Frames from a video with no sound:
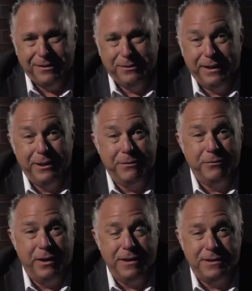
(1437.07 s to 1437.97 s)
Here you go,
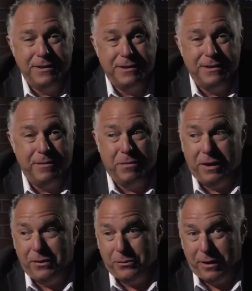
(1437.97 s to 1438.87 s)
Francis. And
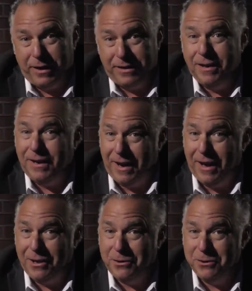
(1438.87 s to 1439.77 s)
by the way,
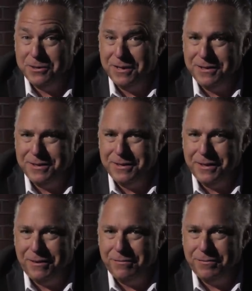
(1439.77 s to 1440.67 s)
Al Gore sends his
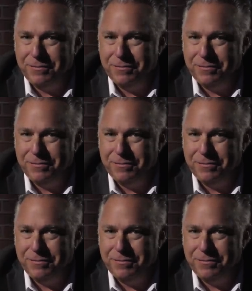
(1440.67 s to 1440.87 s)
love.